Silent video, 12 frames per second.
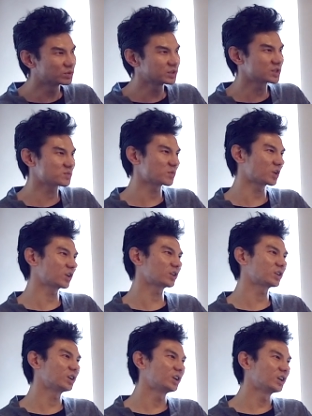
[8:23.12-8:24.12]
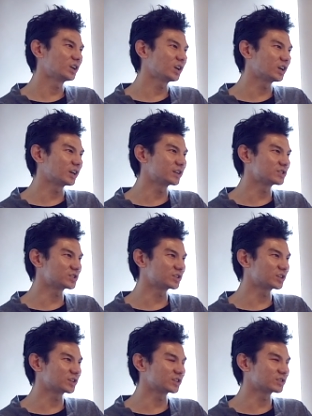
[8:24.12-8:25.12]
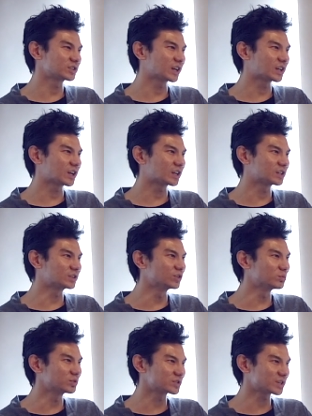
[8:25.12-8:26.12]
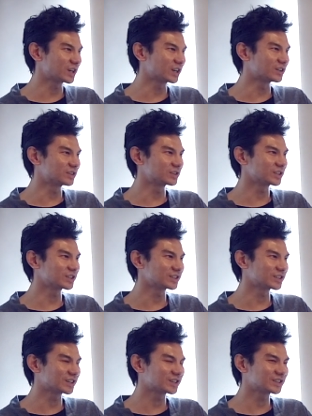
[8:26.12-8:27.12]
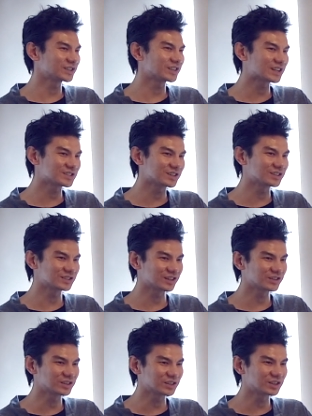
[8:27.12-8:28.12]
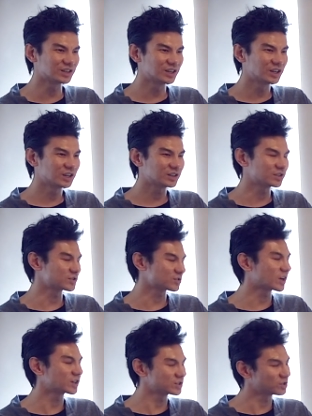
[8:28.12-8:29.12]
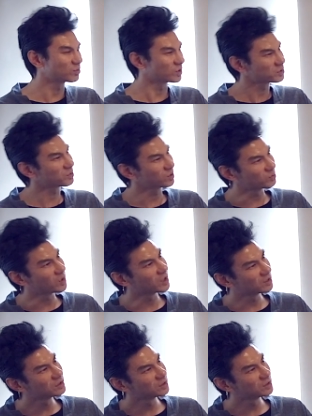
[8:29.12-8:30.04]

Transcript: really smart engineers at a global scale. And in that sense, I think the strategy works pretty well.